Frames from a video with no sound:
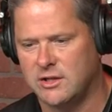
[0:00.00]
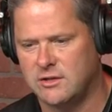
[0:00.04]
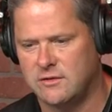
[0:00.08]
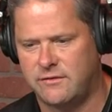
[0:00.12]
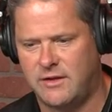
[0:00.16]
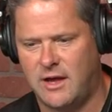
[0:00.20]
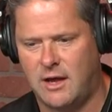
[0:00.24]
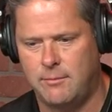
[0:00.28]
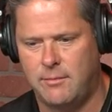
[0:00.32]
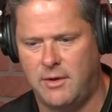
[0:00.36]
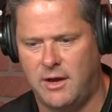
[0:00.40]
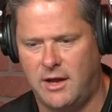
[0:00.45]
So
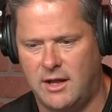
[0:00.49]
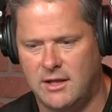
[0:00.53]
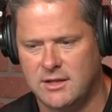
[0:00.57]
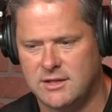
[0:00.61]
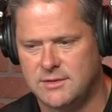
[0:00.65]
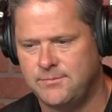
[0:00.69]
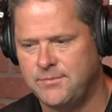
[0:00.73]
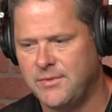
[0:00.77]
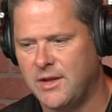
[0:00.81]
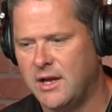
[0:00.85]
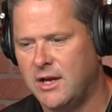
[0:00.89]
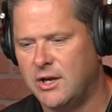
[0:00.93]
that
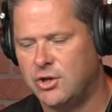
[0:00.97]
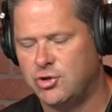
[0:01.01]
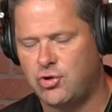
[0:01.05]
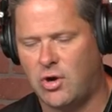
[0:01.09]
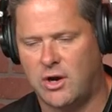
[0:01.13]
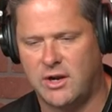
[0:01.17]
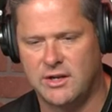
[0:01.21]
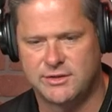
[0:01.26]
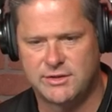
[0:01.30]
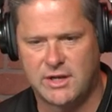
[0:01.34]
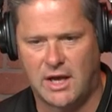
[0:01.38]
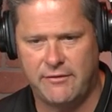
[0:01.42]
means
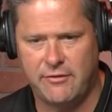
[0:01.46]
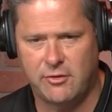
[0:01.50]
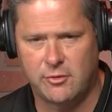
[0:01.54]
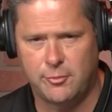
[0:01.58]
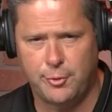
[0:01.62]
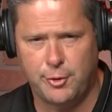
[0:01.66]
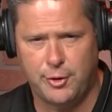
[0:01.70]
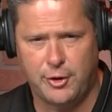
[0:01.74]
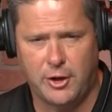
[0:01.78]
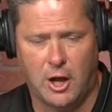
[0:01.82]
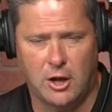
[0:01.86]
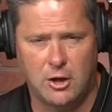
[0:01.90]
trying to save a
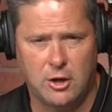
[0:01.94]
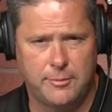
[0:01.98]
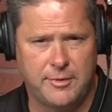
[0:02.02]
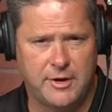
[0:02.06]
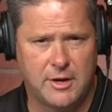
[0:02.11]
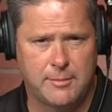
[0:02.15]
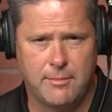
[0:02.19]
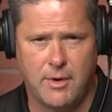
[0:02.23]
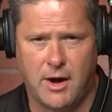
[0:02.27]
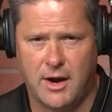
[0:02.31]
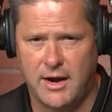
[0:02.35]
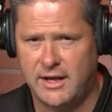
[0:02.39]
little, a little, bit
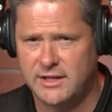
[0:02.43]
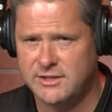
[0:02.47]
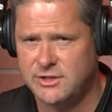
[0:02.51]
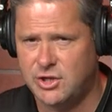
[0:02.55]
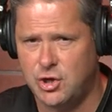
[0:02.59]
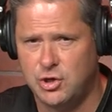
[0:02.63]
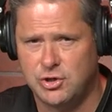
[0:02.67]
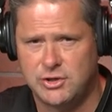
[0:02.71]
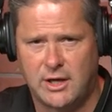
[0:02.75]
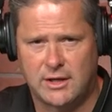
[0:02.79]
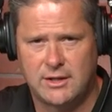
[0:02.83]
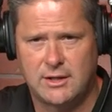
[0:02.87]
of money so you
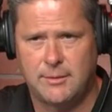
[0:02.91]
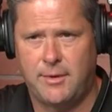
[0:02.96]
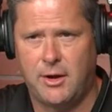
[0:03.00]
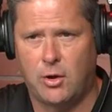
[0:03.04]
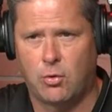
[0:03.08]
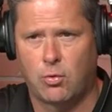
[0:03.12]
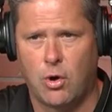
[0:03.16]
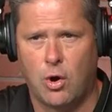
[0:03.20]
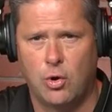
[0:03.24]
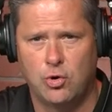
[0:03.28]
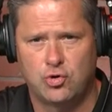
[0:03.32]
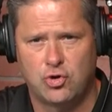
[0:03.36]
can take the big
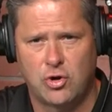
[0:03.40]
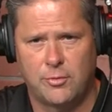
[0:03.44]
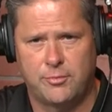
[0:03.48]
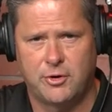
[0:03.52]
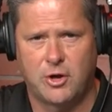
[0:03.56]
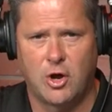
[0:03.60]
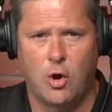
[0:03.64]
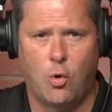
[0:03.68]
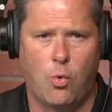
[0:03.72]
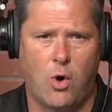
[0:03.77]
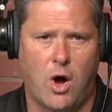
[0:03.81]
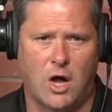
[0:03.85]
road trip to
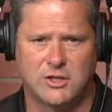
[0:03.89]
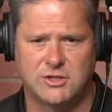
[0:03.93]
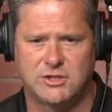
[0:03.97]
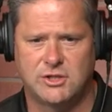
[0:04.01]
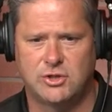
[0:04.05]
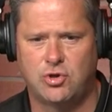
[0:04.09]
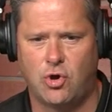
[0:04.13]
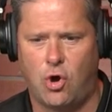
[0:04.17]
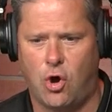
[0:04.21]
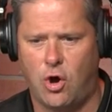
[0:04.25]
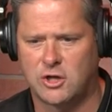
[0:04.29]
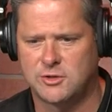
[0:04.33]
go watch
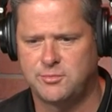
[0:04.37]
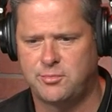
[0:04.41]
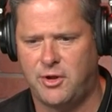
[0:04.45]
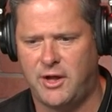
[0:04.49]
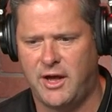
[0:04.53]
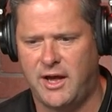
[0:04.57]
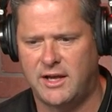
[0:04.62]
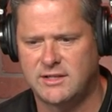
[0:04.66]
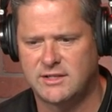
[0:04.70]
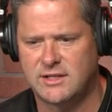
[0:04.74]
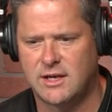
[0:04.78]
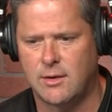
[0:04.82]
the dogs
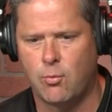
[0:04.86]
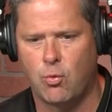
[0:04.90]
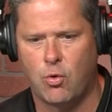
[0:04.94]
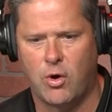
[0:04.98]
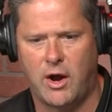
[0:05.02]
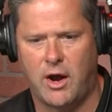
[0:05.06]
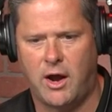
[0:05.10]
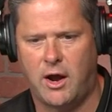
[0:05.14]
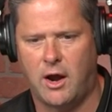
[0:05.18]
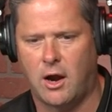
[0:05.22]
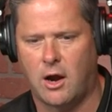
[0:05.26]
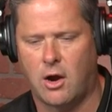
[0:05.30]
play
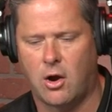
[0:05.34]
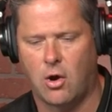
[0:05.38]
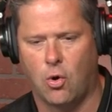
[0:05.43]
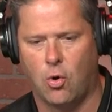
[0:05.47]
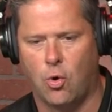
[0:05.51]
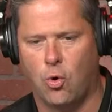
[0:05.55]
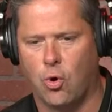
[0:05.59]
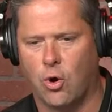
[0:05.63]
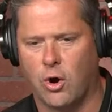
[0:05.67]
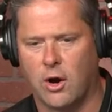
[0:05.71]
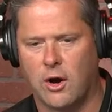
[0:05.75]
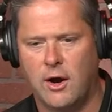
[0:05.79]
somewhere,
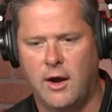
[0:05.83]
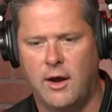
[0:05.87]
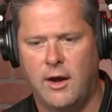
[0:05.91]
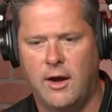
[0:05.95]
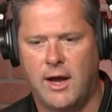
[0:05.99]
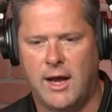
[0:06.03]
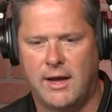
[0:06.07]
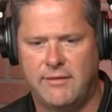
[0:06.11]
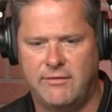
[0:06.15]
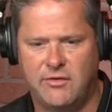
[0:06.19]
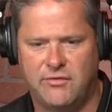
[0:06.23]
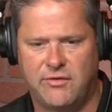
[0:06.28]
or
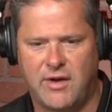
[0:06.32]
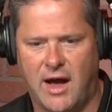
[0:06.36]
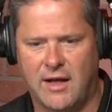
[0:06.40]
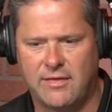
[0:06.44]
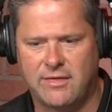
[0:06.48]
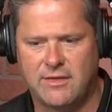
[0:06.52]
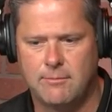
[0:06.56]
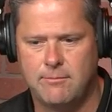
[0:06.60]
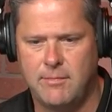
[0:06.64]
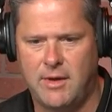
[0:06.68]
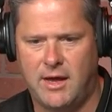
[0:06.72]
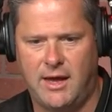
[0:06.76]
if you've
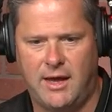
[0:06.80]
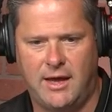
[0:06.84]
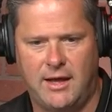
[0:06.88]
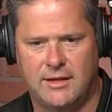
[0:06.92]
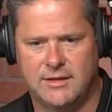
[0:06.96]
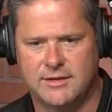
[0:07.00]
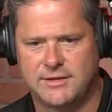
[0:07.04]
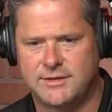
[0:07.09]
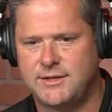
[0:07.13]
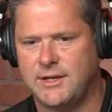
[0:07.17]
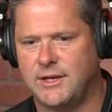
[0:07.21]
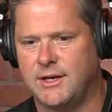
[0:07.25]
got the
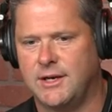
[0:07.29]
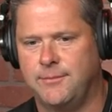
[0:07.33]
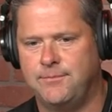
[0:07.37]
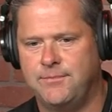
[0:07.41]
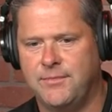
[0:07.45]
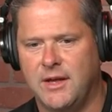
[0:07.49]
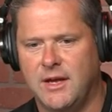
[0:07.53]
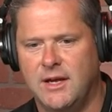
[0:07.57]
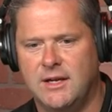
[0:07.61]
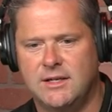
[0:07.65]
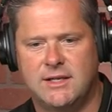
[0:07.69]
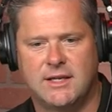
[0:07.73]
means to
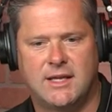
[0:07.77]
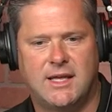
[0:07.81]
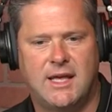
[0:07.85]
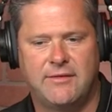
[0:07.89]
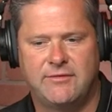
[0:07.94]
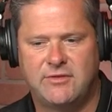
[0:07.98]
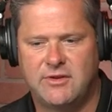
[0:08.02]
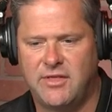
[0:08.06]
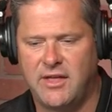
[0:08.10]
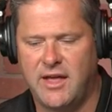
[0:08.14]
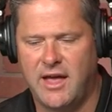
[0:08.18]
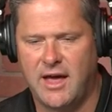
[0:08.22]
to
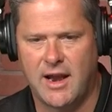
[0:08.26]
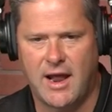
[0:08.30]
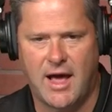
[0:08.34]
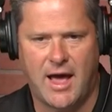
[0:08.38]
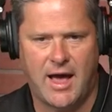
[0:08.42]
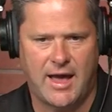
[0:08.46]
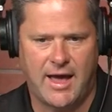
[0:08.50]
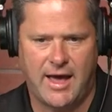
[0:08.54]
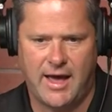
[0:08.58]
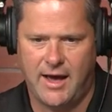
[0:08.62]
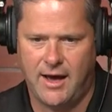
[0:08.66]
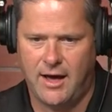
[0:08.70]
give to the
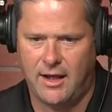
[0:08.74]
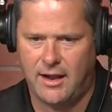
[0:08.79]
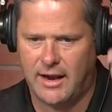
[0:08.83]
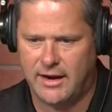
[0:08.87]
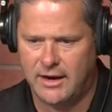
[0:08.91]
NIL.